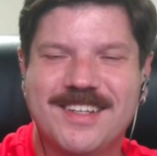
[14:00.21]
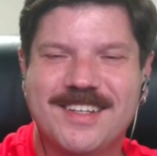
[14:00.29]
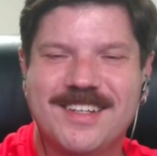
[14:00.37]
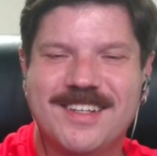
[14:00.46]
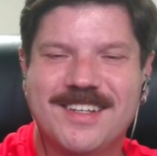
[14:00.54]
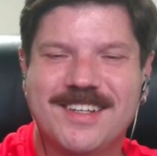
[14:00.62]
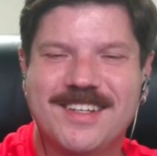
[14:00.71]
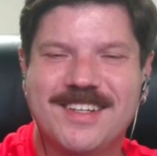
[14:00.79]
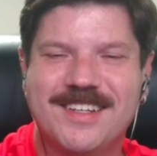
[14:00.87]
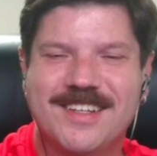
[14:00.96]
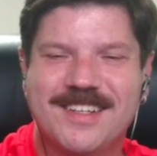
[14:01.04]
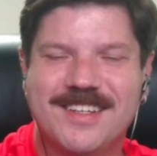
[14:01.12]

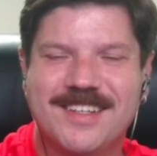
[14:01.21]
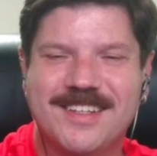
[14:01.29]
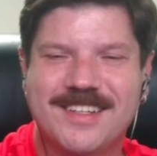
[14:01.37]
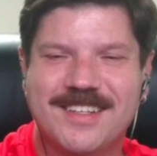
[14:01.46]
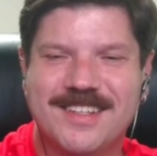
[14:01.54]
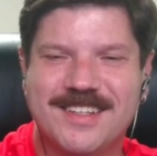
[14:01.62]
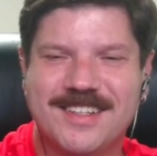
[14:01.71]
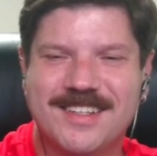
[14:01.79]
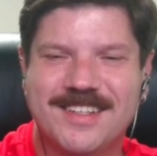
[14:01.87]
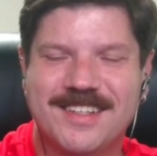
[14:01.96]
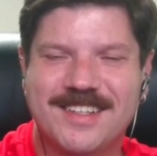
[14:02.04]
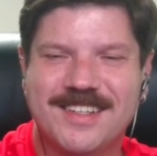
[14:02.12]

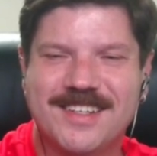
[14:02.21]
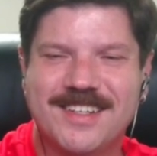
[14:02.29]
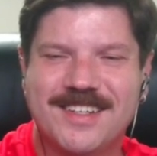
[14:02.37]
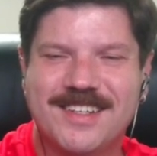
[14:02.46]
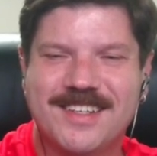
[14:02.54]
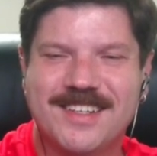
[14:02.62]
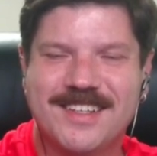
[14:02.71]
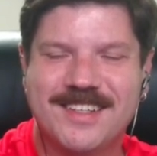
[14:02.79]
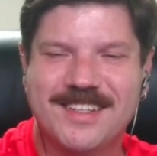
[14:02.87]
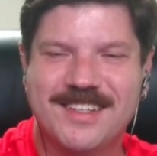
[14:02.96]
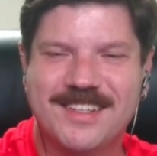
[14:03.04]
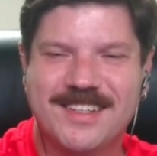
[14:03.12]

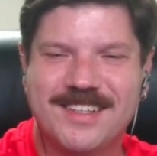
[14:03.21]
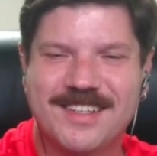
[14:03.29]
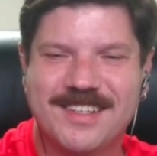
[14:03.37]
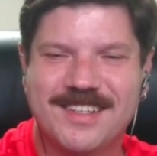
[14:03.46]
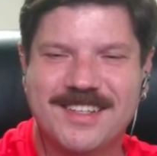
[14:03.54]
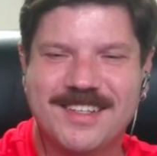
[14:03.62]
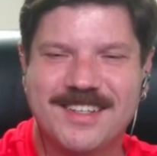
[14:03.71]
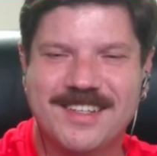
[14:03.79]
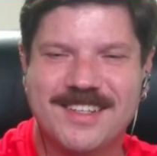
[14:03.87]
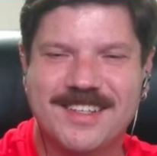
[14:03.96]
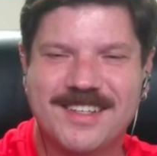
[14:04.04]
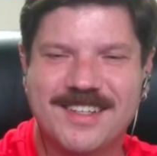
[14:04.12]

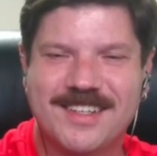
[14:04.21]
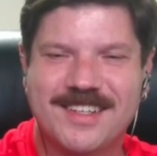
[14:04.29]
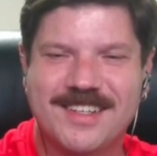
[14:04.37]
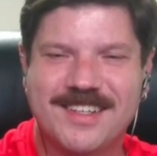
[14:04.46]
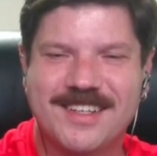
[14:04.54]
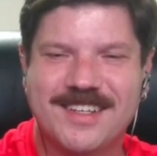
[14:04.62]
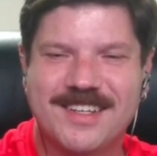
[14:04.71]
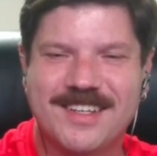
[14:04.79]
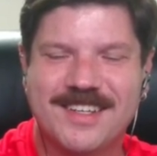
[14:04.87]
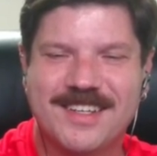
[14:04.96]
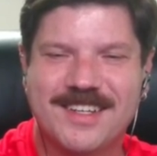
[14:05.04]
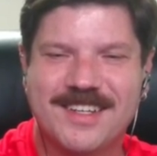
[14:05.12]

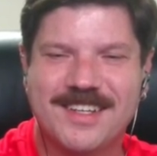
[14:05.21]
The person shown says nothing.